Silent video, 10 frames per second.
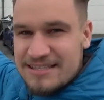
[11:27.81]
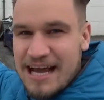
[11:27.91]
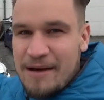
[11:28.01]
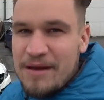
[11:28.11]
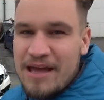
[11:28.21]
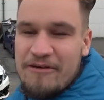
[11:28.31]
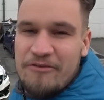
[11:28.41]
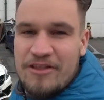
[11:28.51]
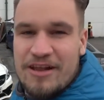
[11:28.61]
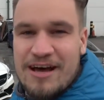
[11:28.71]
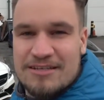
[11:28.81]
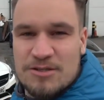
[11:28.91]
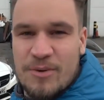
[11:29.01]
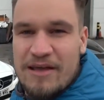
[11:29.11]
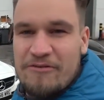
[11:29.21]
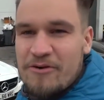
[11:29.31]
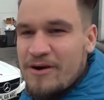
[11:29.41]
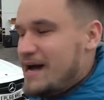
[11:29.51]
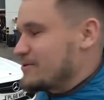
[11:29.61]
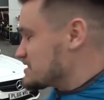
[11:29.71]
to come here for the last 24
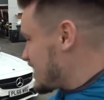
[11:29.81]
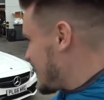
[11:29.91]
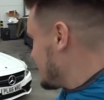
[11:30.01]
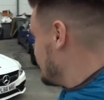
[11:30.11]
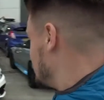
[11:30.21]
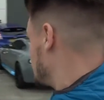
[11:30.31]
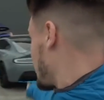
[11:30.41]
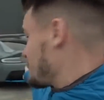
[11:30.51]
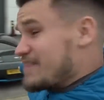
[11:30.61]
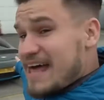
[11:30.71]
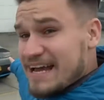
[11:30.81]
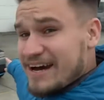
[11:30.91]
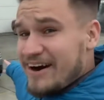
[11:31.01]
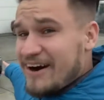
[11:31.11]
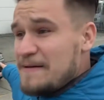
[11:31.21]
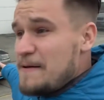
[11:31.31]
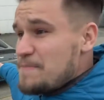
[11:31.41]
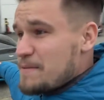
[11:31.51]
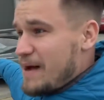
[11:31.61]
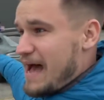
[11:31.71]
hours and drive that car,
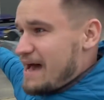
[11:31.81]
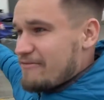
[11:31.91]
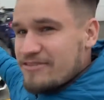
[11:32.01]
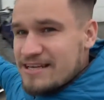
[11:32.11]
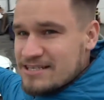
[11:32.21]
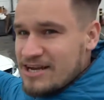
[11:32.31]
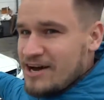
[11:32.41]
but have this